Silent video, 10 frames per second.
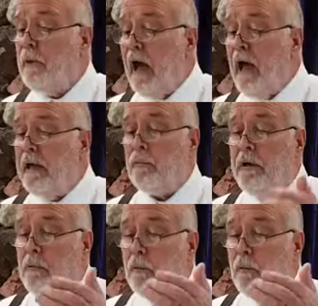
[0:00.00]
Christ.
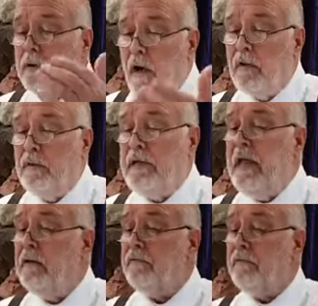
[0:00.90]
We're following
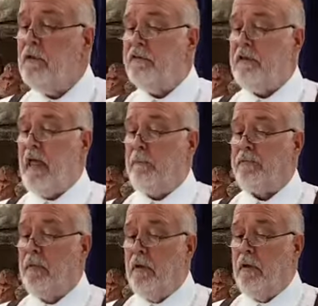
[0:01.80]
his
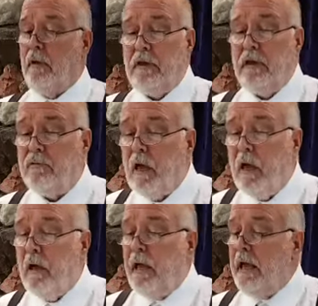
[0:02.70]
footsteps. This is
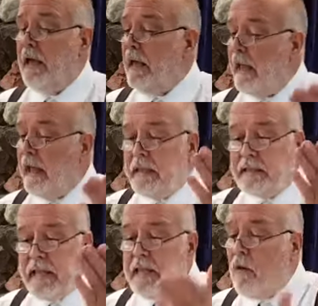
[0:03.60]
he
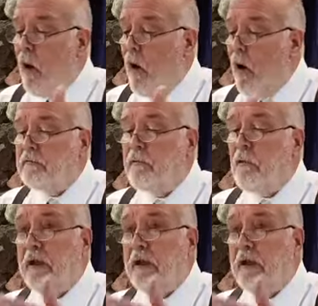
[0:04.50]
did all this for